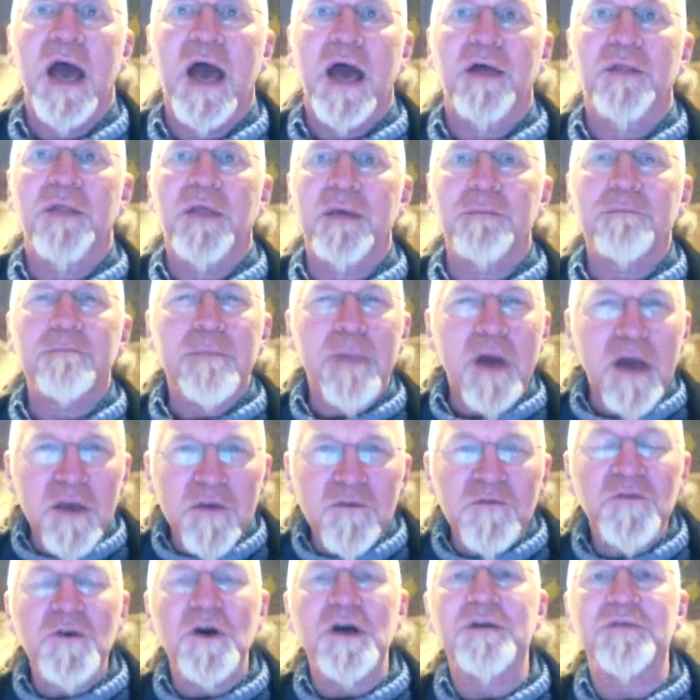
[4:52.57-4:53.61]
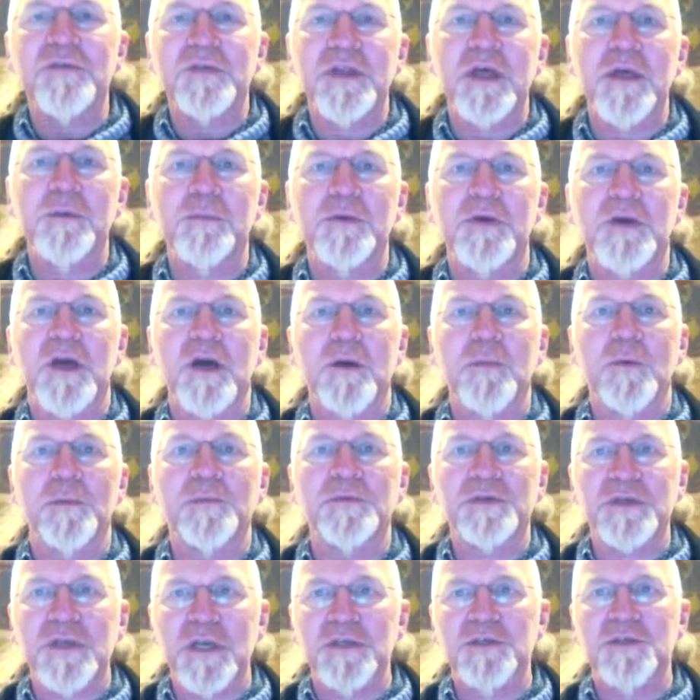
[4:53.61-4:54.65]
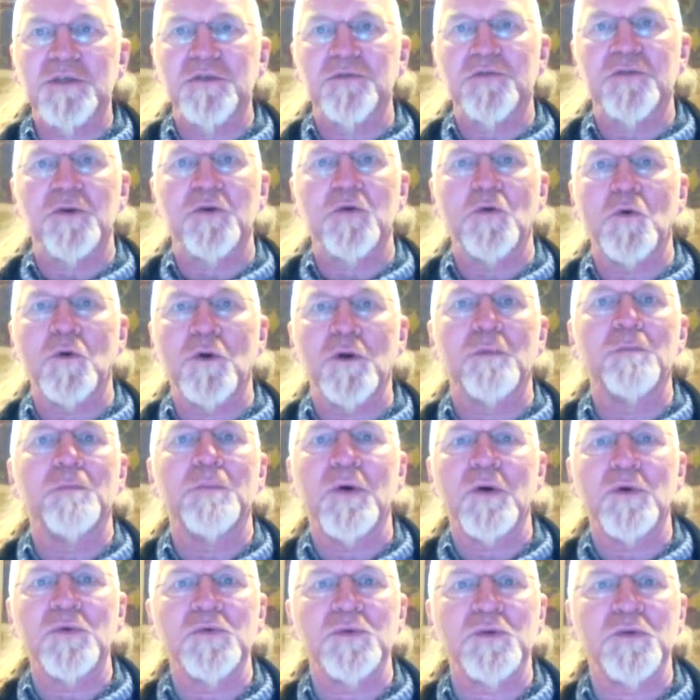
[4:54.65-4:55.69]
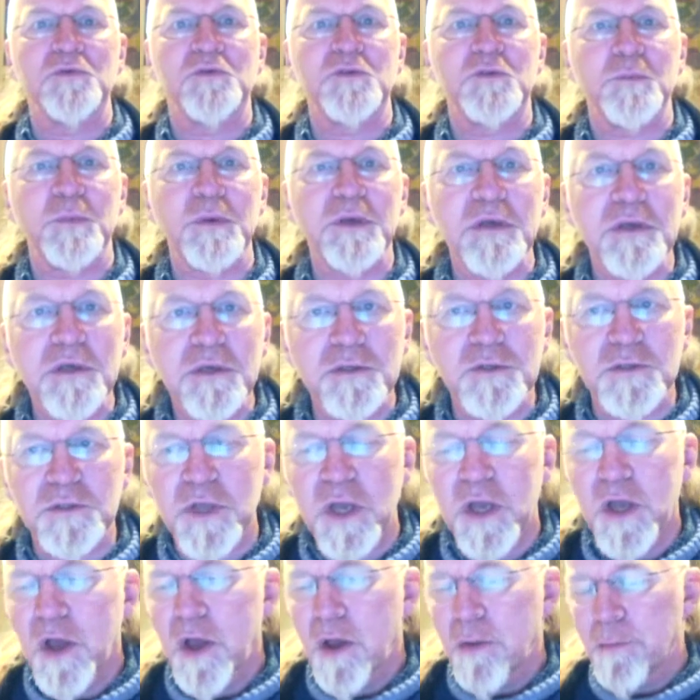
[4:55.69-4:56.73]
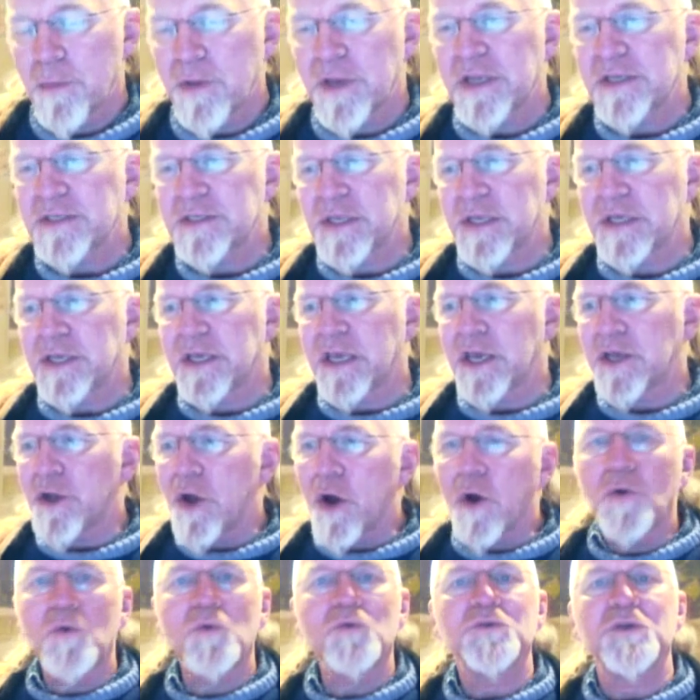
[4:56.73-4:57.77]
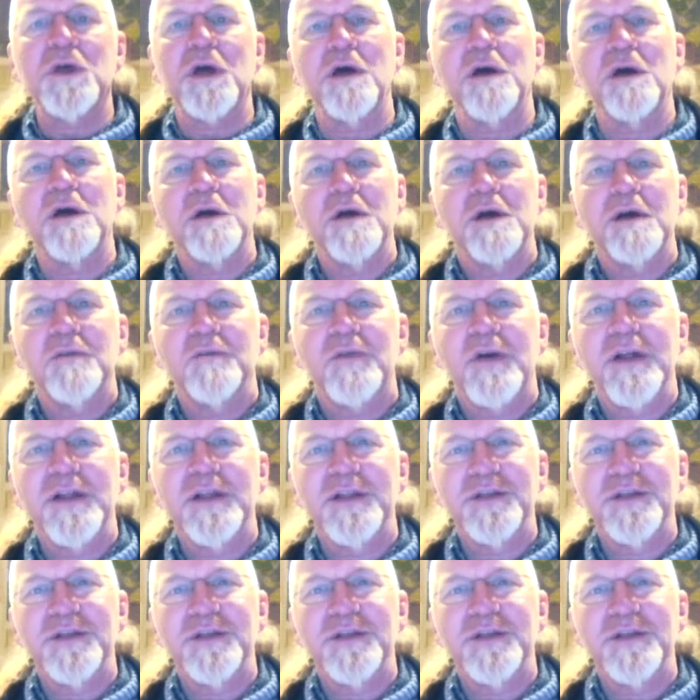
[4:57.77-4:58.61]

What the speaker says: And they may find that they become obsessive or compulsive speakers, but as they get older, they